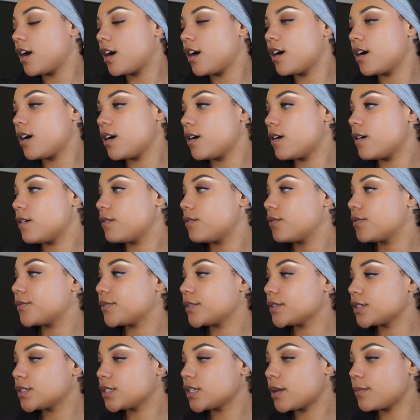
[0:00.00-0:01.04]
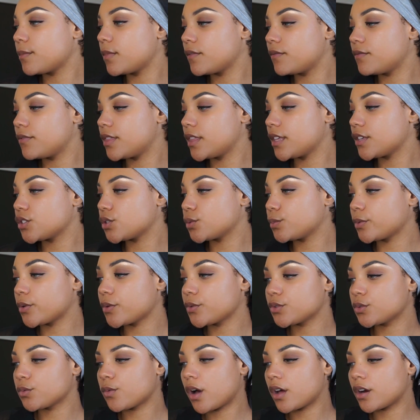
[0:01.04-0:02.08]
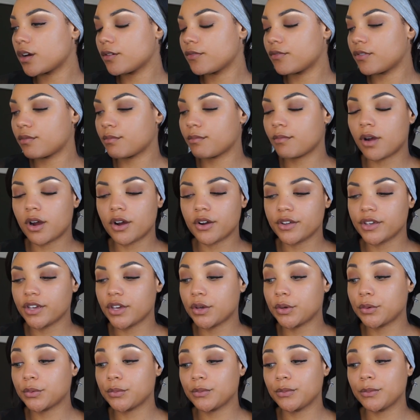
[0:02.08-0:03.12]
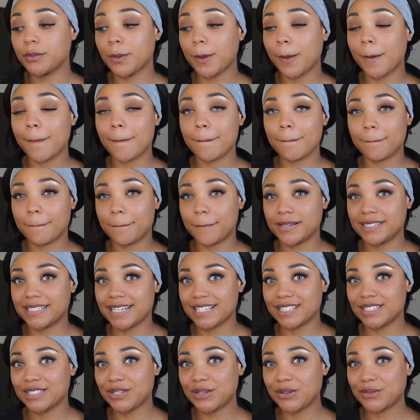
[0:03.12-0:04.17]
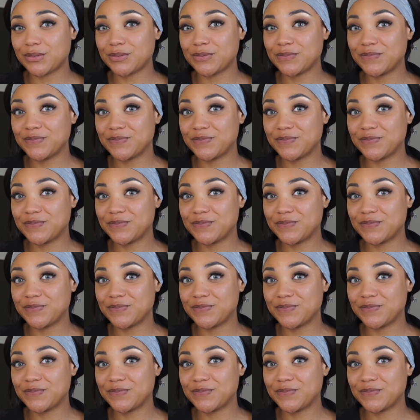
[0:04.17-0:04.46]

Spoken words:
of some of this rose water from Bedescu,